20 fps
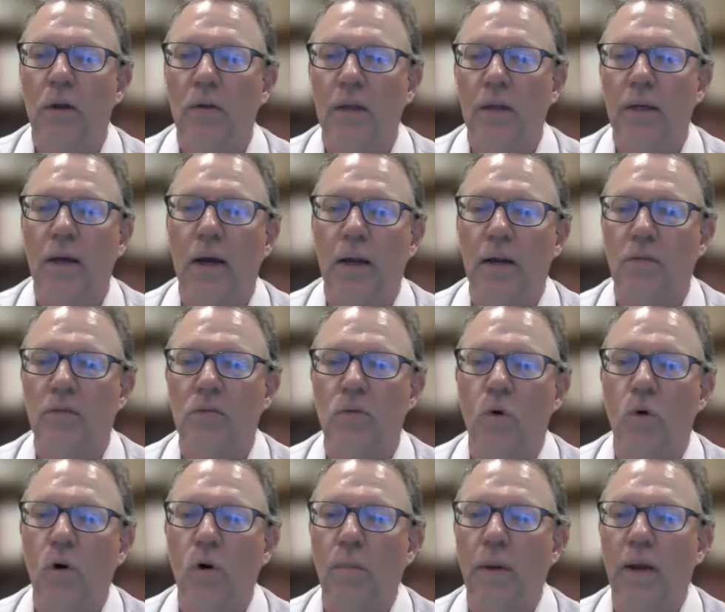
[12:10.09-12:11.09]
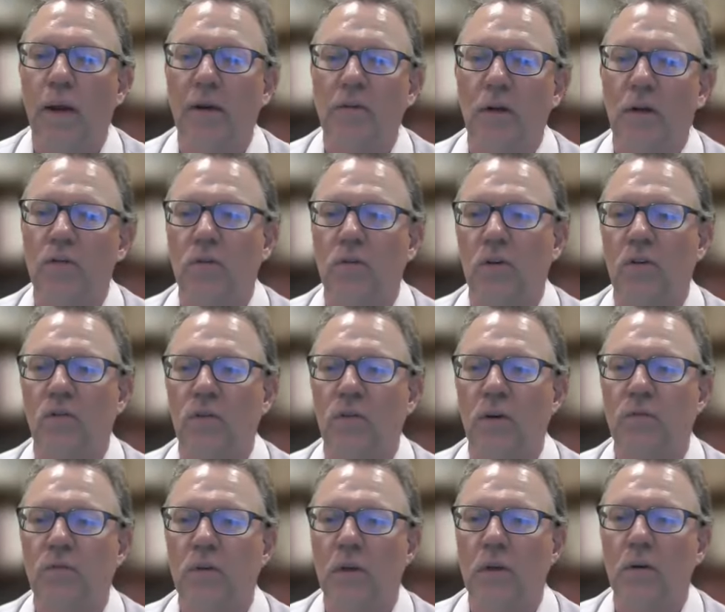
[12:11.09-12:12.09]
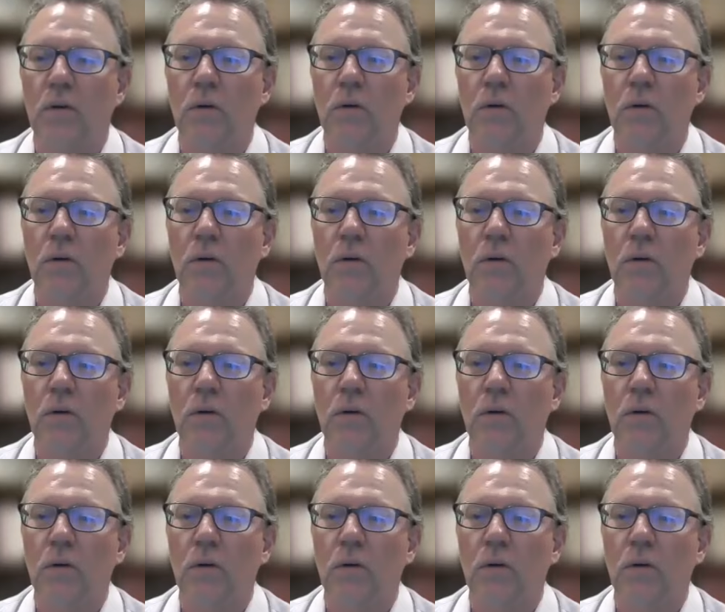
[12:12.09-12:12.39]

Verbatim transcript: they got a score based on a 650